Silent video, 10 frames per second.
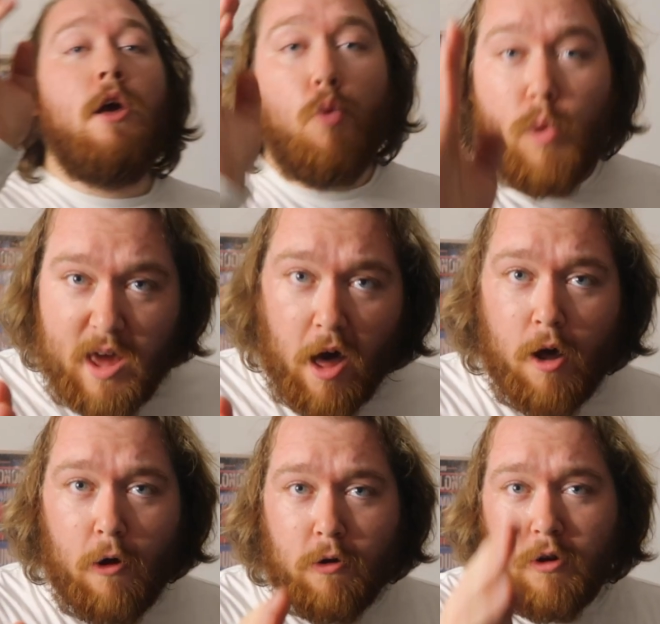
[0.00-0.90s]
We
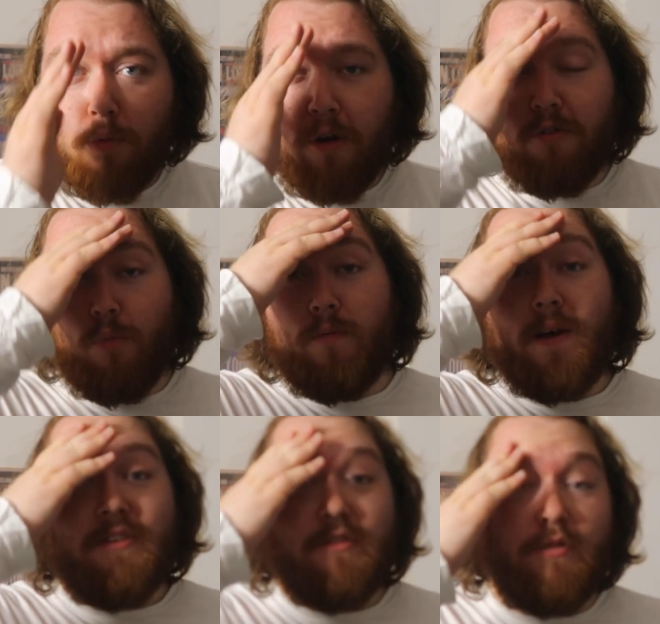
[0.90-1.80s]
are on the road to
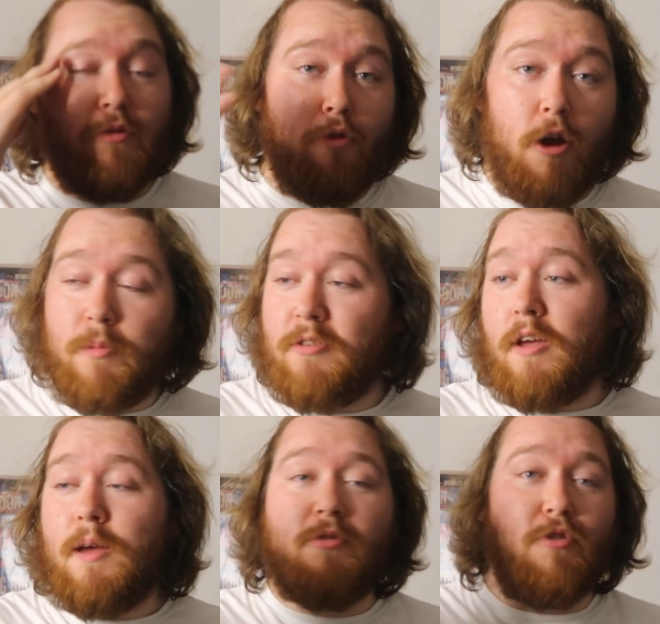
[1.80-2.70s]
1,000 subscribers.
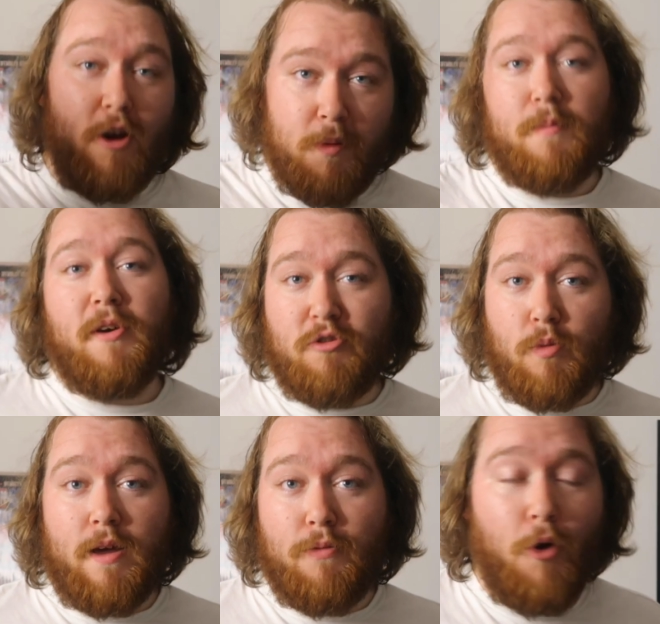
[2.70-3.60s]
I am sorry about my
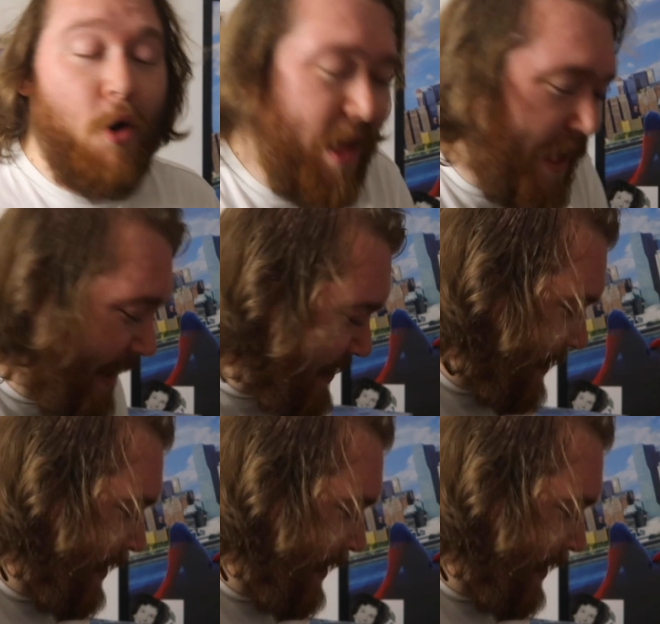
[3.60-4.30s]
sway forehead.